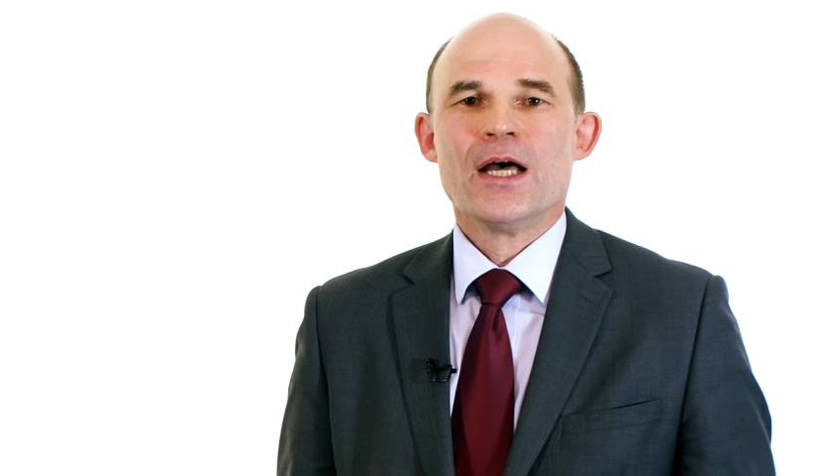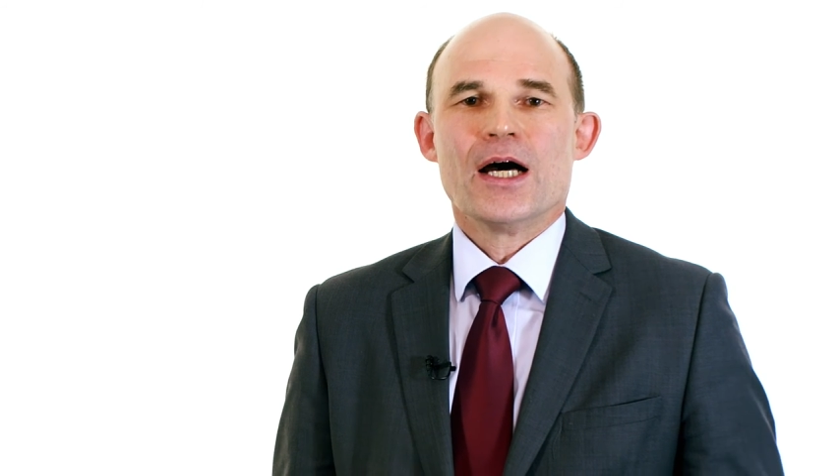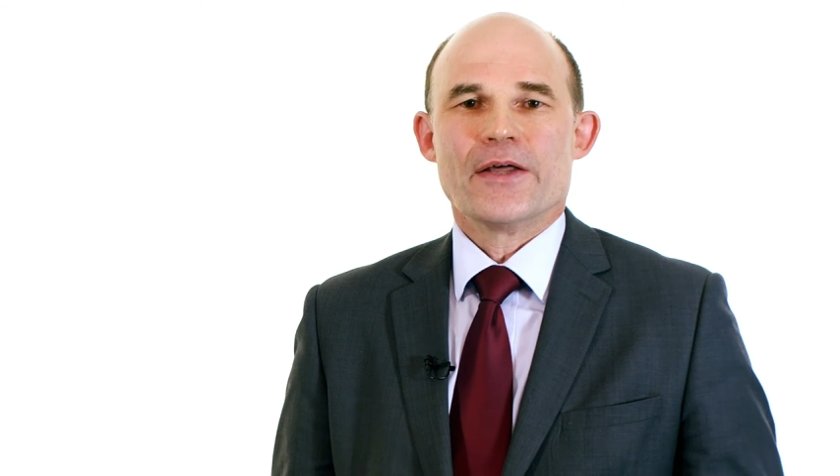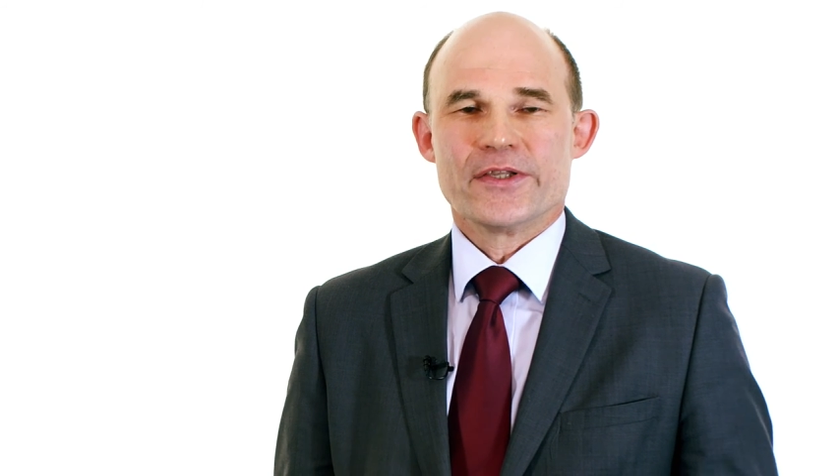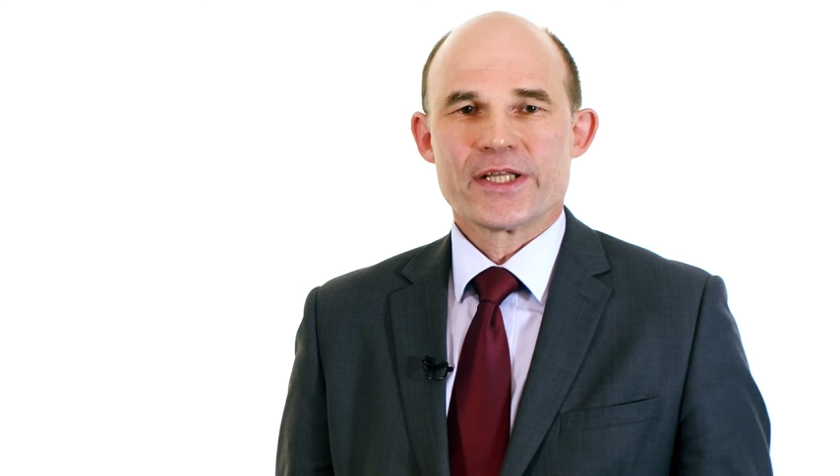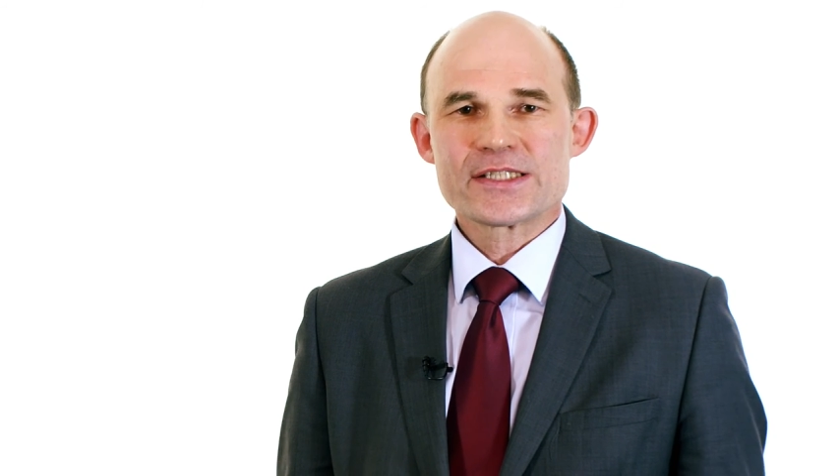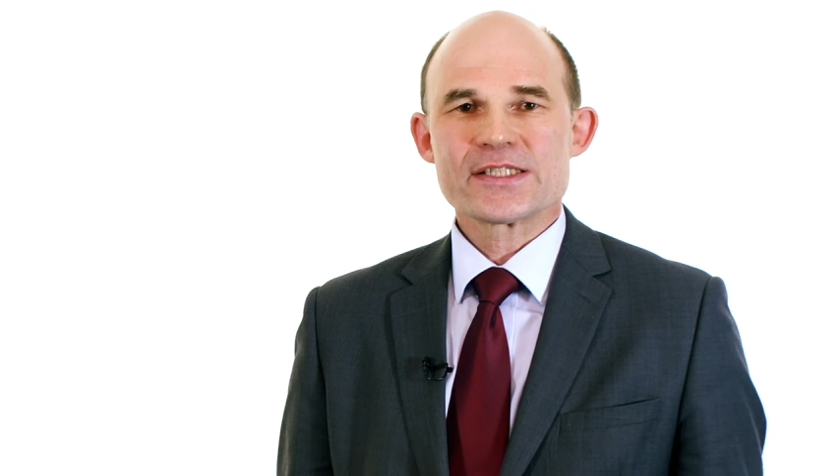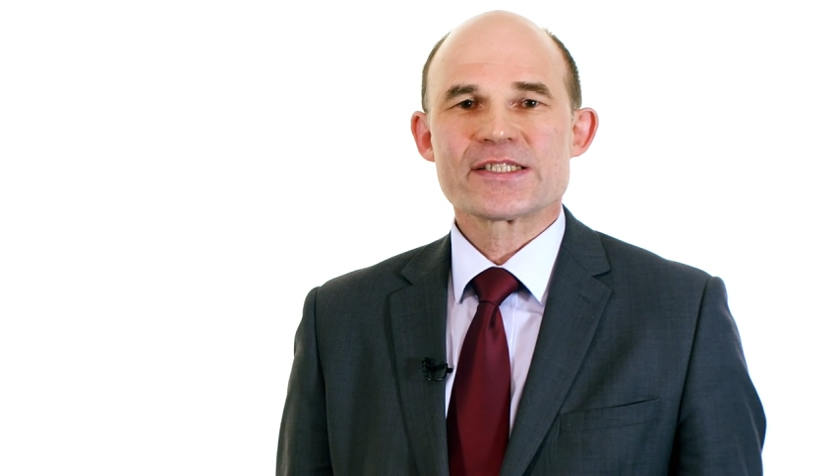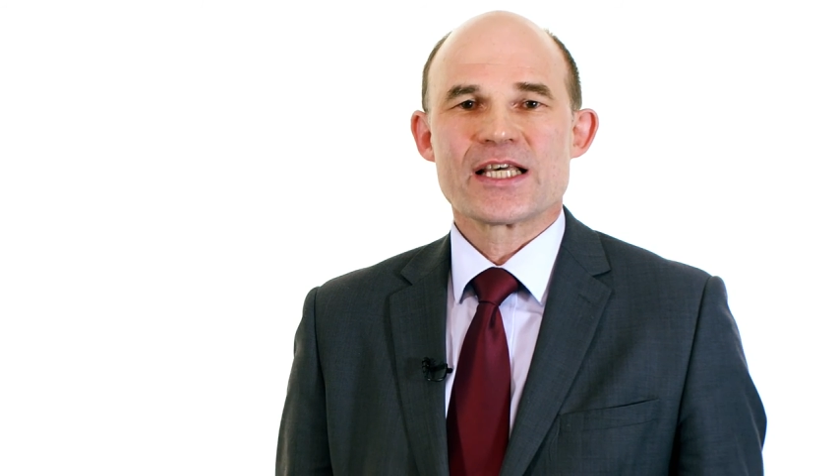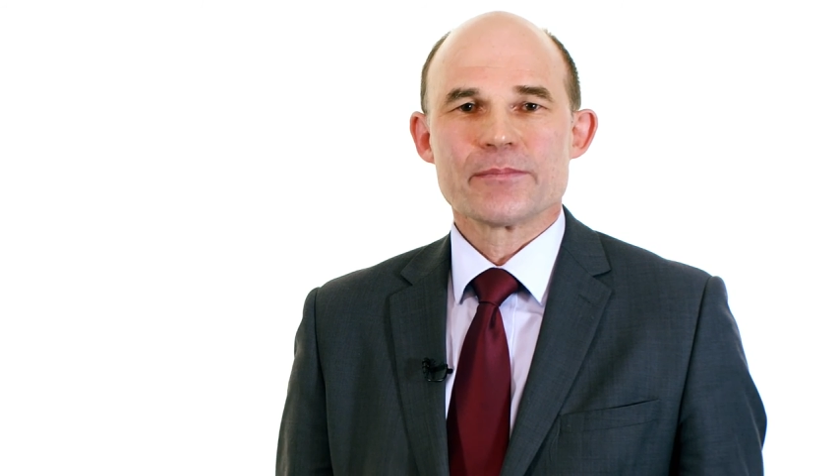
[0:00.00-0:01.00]
At the next
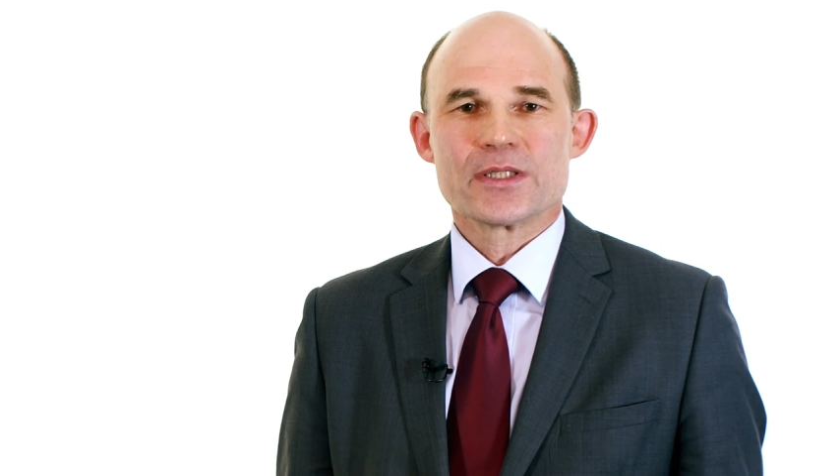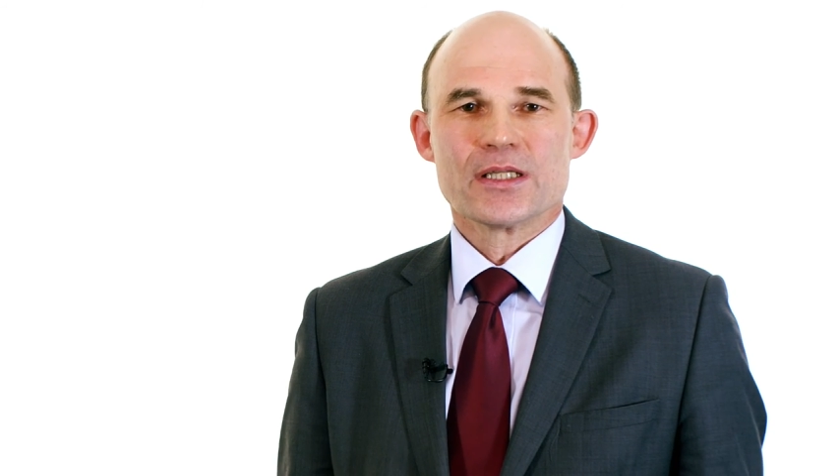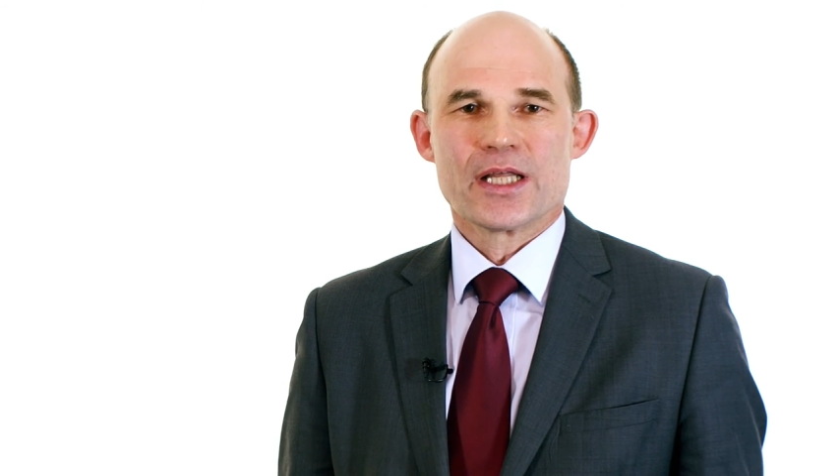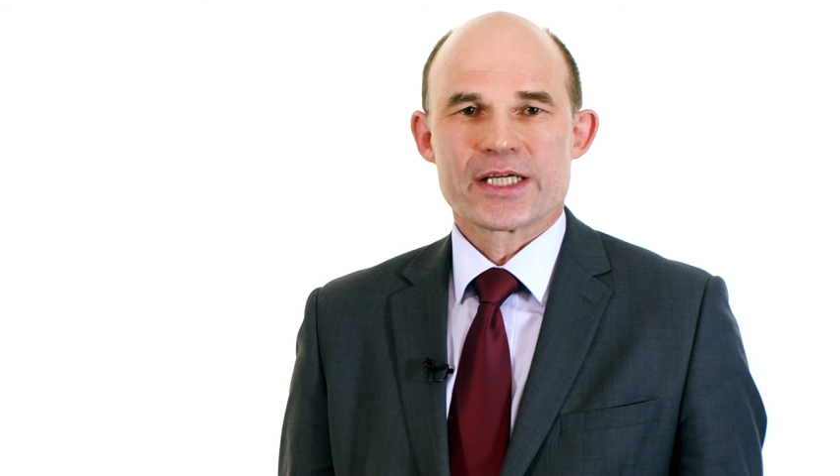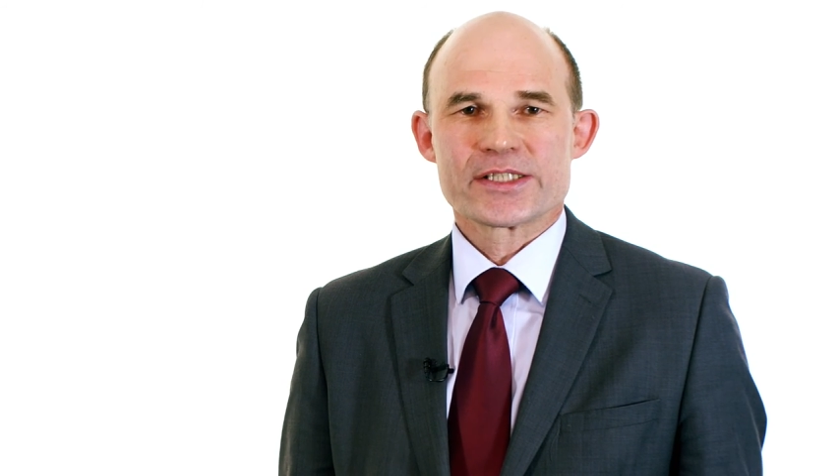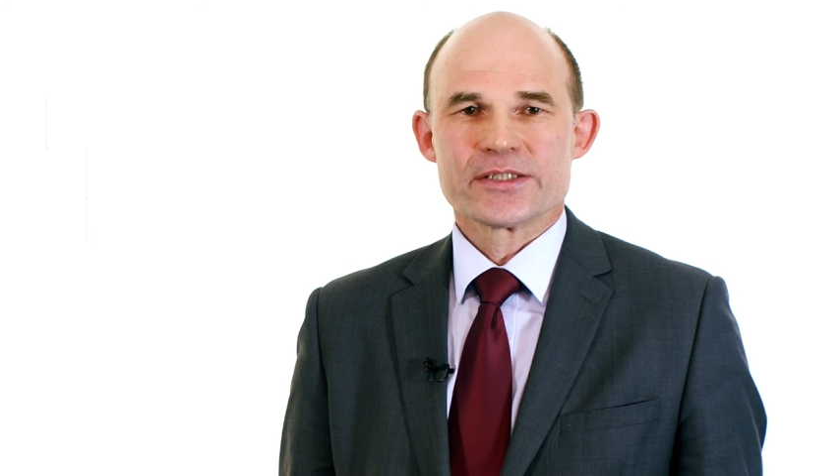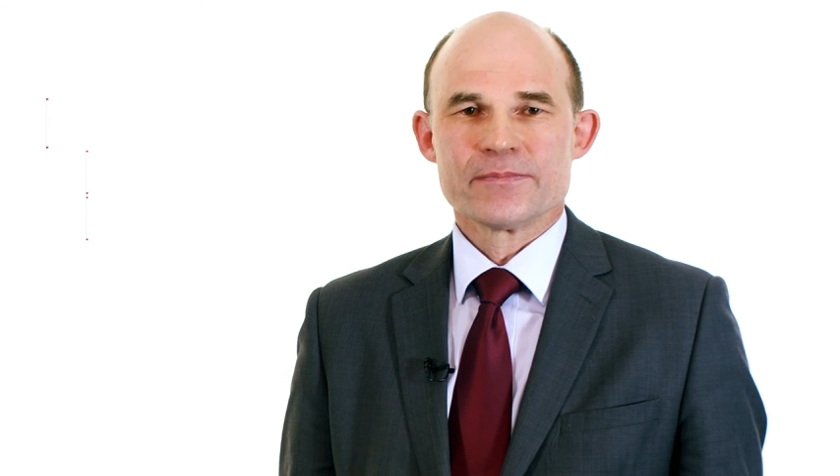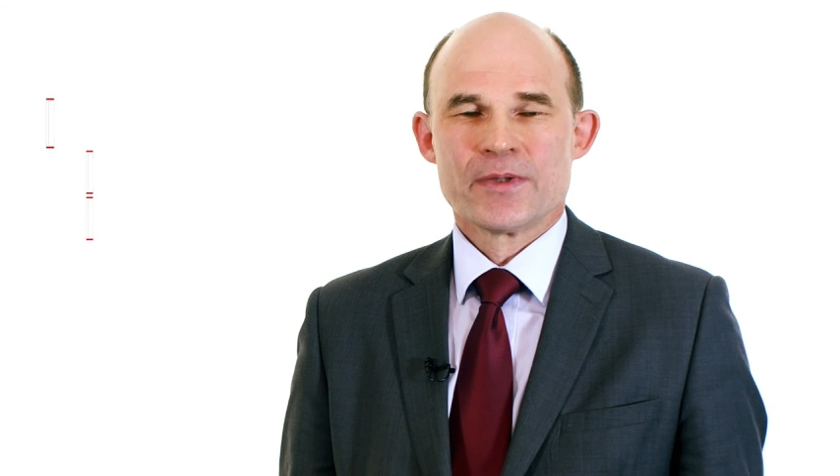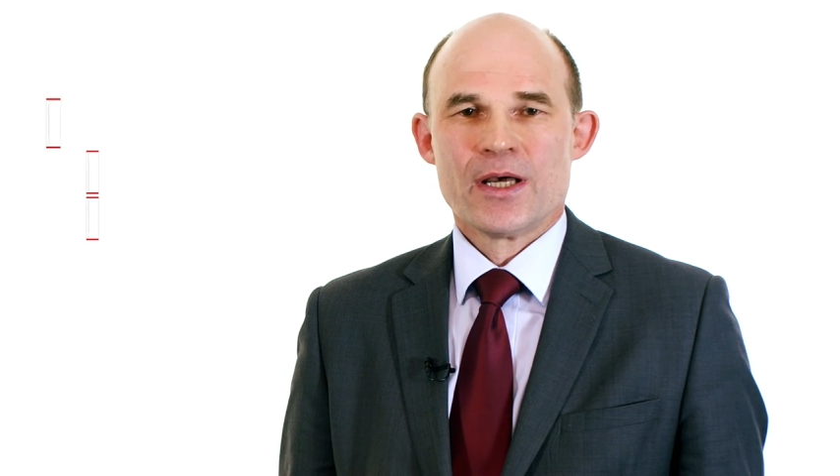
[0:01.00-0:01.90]
Assembly election,